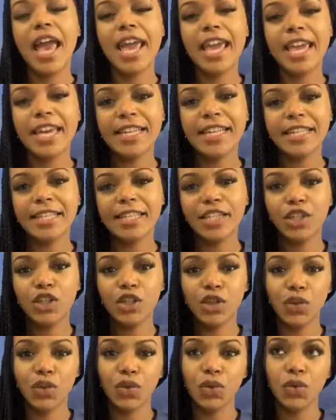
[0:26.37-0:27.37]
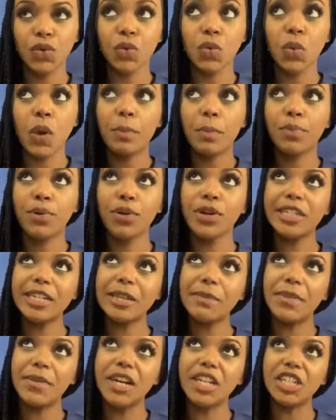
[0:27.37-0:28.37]
is to
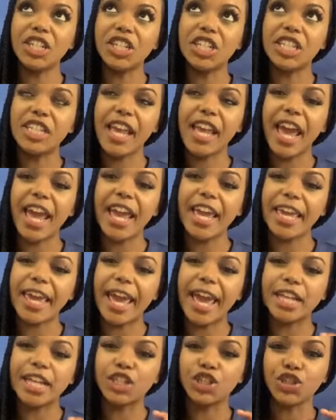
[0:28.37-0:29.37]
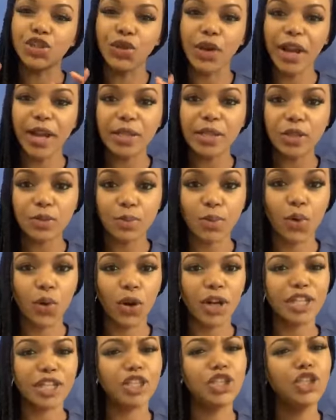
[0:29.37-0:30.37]
pretty much take and
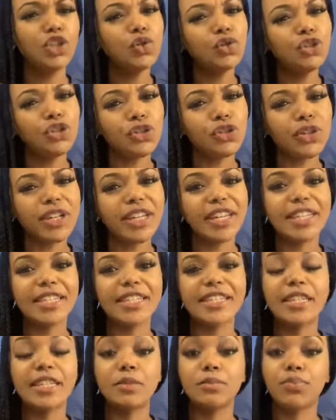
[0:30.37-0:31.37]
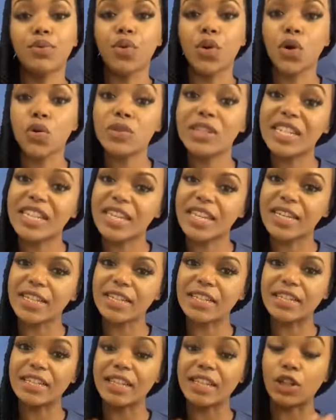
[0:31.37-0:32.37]
transport nutrients and
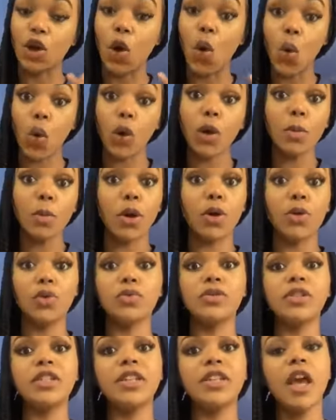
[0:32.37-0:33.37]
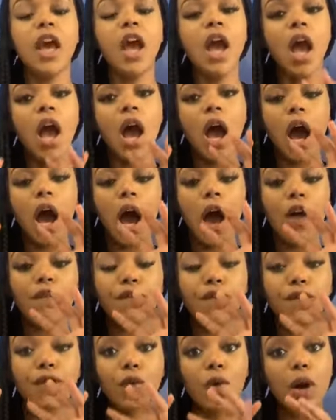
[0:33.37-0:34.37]
proteins and hormones
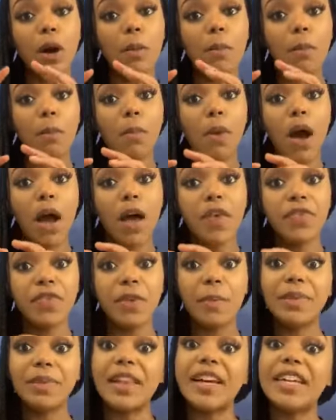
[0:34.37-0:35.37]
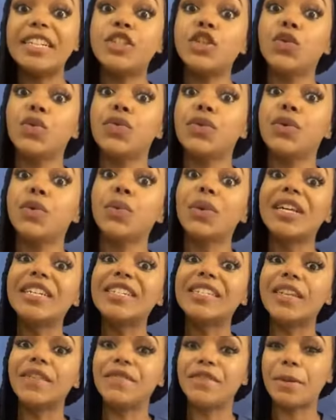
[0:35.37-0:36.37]
from the blood to the
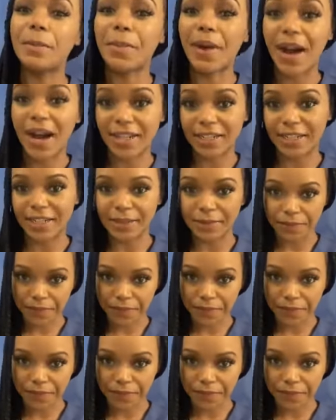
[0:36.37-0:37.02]
rest of the body.